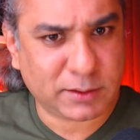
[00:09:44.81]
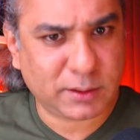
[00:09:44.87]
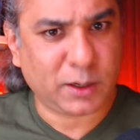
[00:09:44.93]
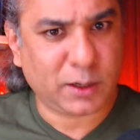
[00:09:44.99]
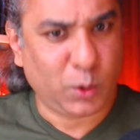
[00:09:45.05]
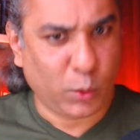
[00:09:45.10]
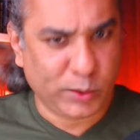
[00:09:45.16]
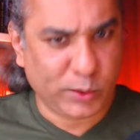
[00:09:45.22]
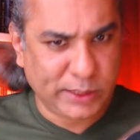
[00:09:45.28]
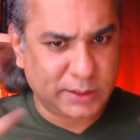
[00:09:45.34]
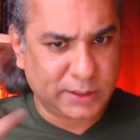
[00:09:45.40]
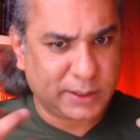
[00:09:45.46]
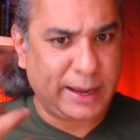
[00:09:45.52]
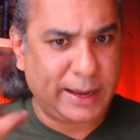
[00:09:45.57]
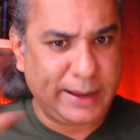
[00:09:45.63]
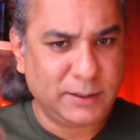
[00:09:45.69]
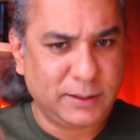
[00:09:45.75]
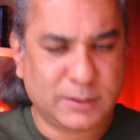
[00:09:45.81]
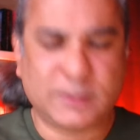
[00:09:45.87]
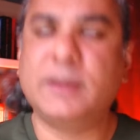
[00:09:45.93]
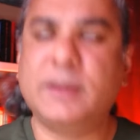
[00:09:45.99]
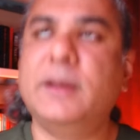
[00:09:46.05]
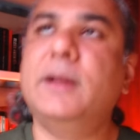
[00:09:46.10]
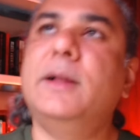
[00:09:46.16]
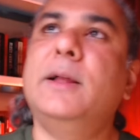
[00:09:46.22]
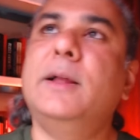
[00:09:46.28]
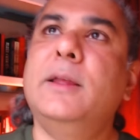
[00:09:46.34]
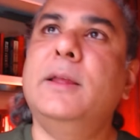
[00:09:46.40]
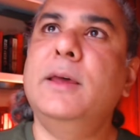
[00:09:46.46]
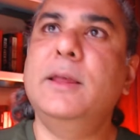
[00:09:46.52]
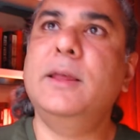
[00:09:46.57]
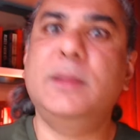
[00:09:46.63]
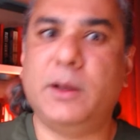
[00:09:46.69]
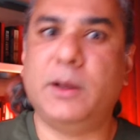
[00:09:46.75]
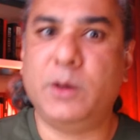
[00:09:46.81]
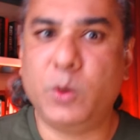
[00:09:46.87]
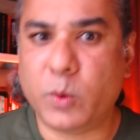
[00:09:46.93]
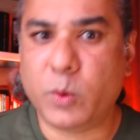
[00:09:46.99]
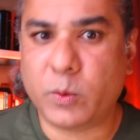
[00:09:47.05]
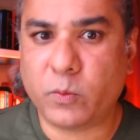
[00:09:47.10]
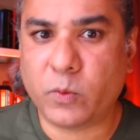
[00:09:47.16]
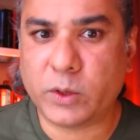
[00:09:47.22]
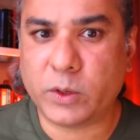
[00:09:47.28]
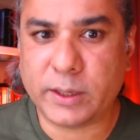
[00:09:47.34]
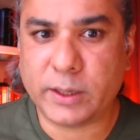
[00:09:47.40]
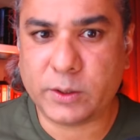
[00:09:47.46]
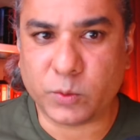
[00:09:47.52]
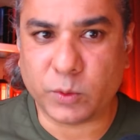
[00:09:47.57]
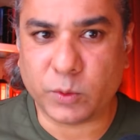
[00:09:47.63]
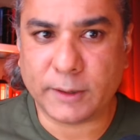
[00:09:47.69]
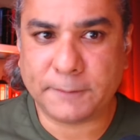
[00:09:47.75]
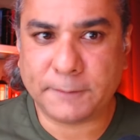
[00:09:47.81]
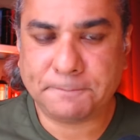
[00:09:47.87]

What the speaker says: the closest clients. and they'll do what they're told.